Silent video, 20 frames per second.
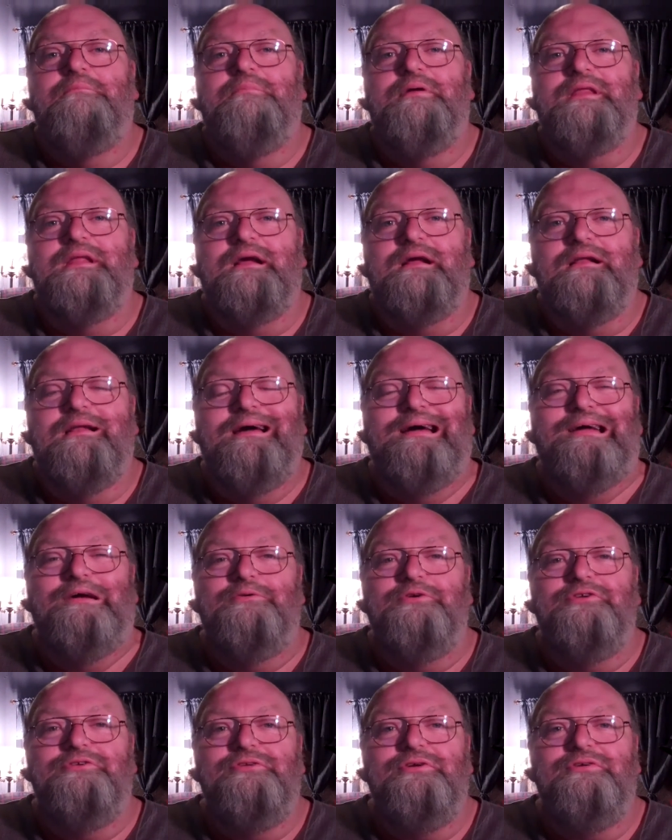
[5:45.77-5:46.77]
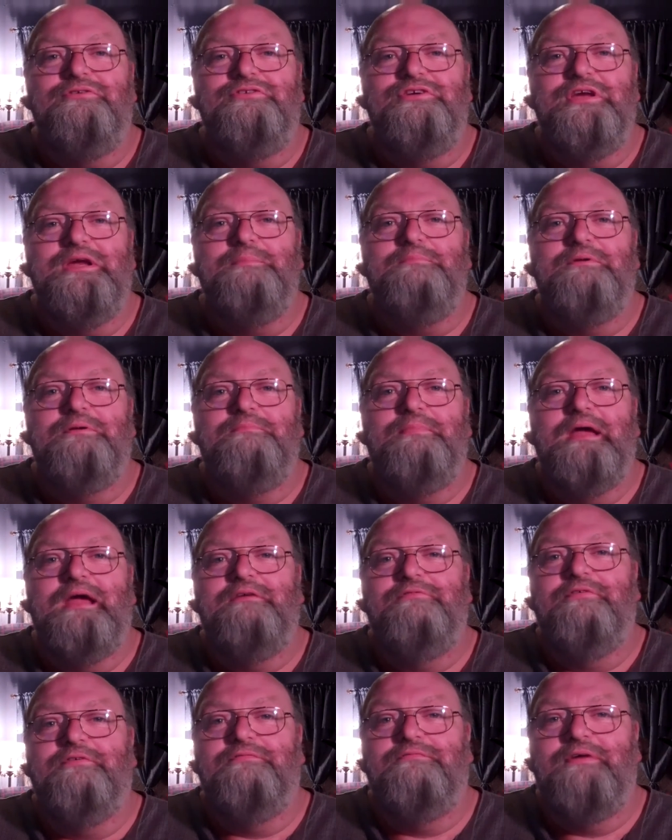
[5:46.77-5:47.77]
But the client was too cheap to
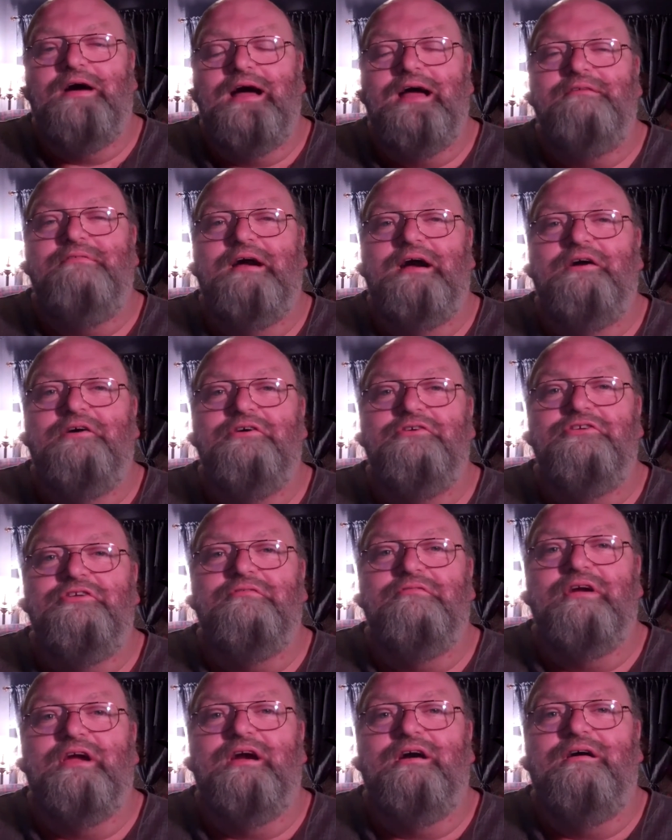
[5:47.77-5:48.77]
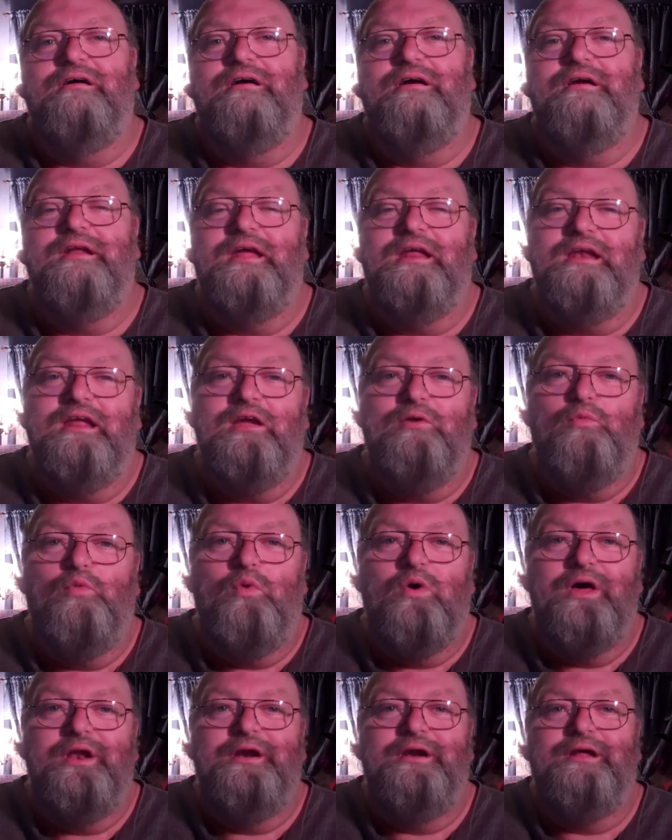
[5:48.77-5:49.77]
pay for 5 hours of a guard, and he
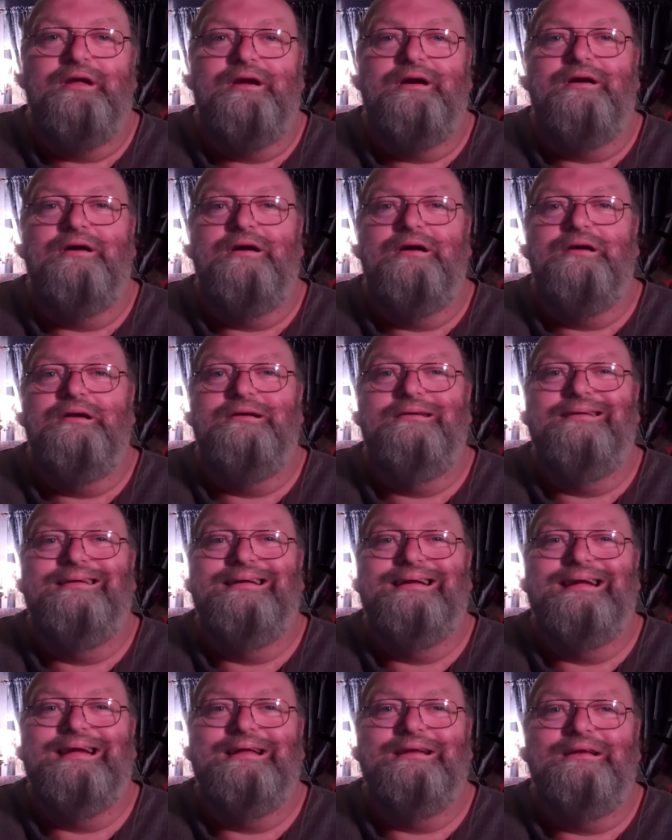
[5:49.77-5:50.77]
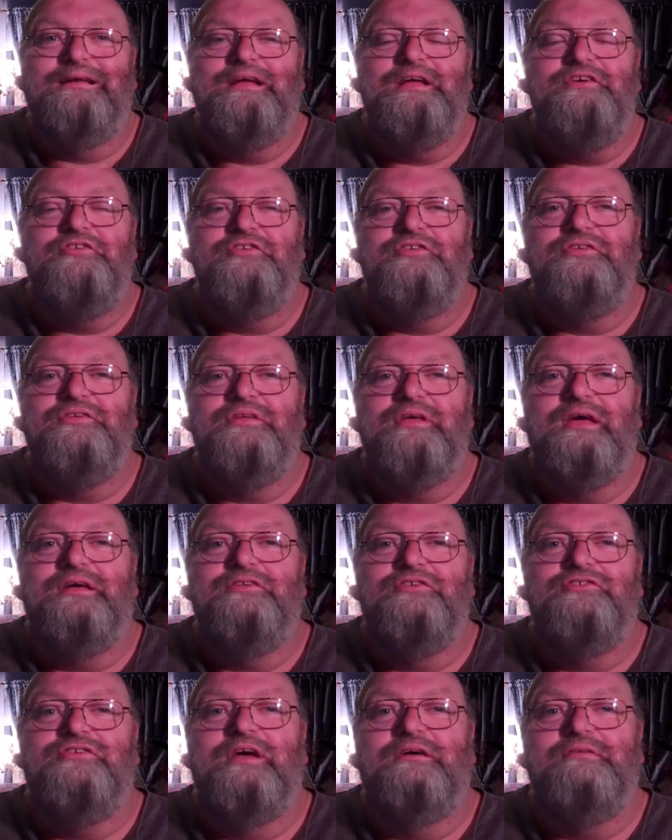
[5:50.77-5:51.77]
wanted a guard at least
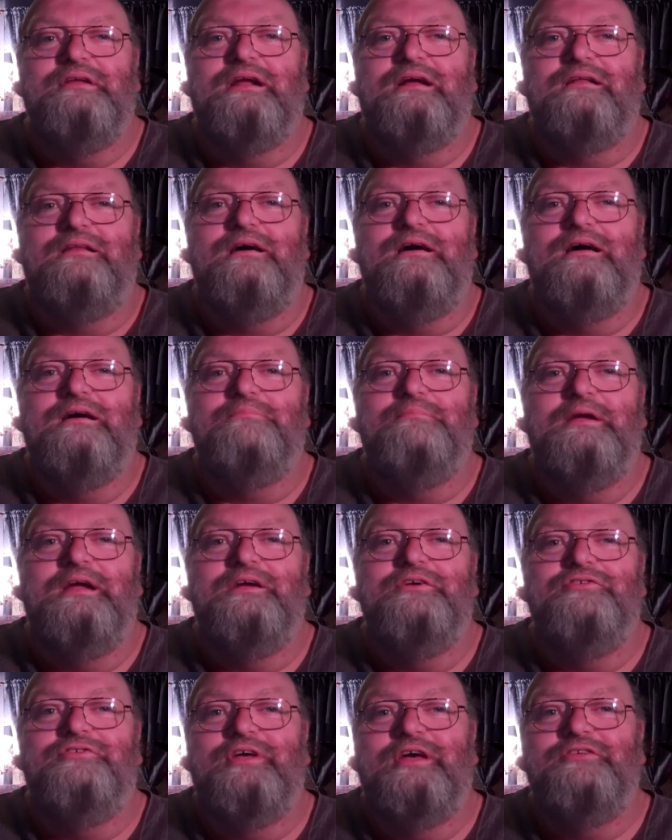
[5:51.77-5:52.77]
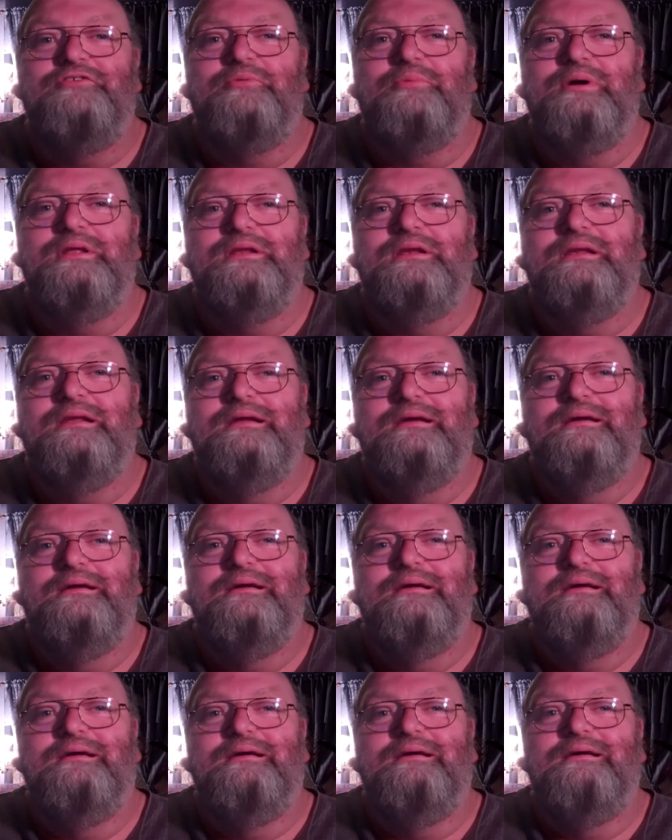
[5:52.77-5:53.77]
at 7 o'clock because that's when
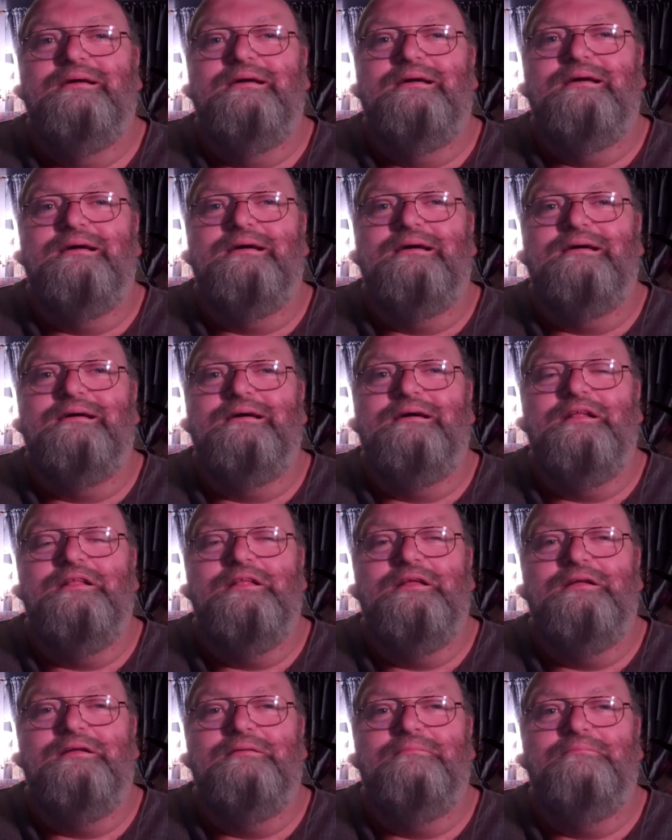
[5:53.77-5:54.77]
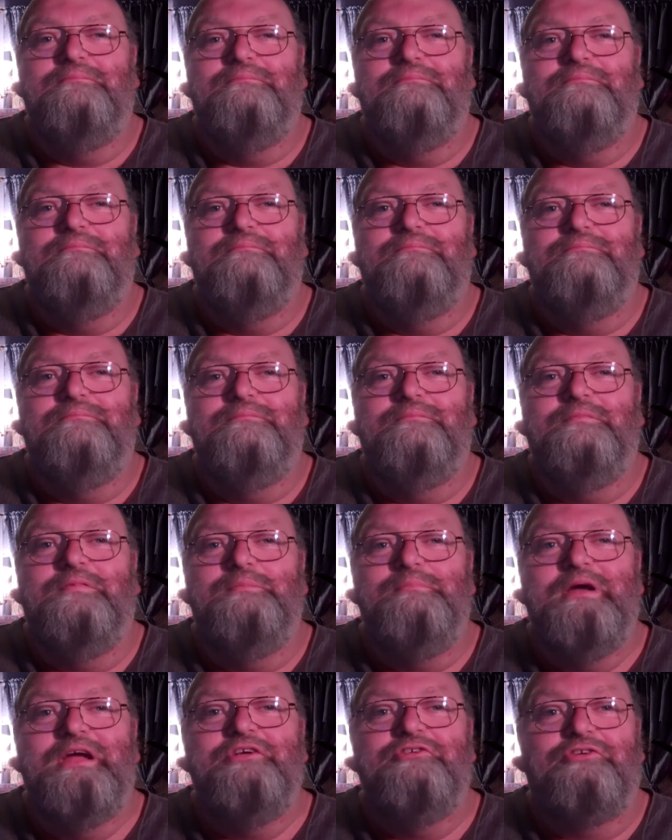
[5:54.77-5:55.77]
the
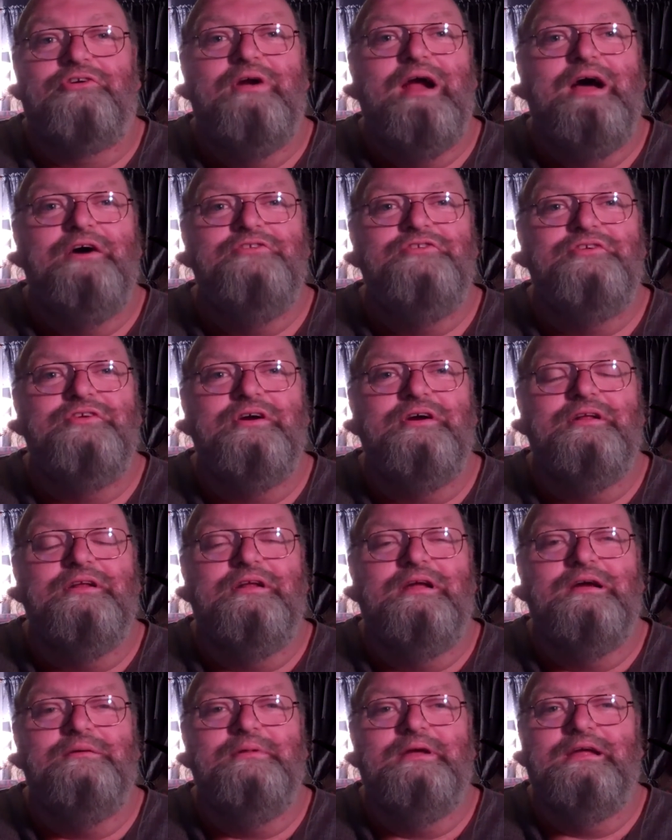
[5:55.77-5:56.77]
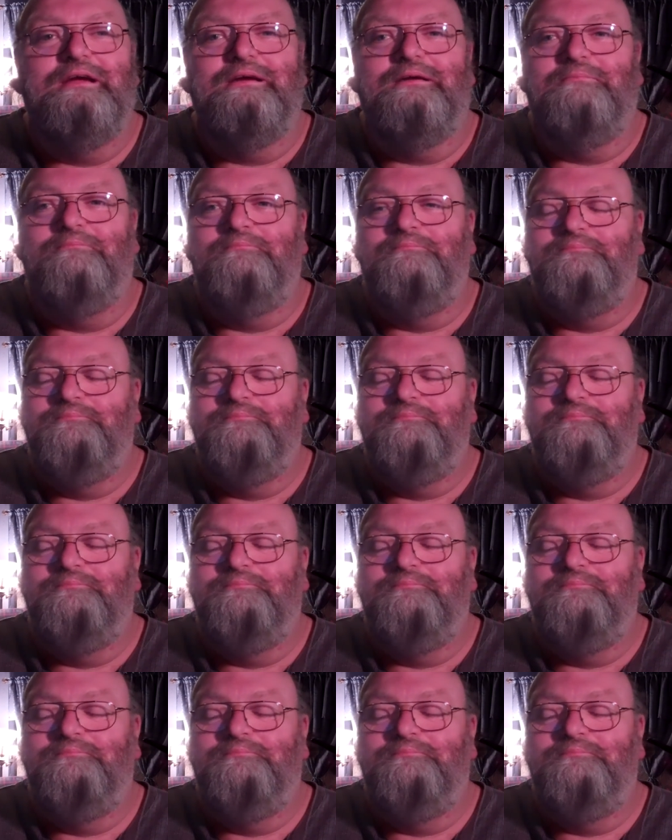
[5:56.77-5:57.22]
biggest crowd started coming in.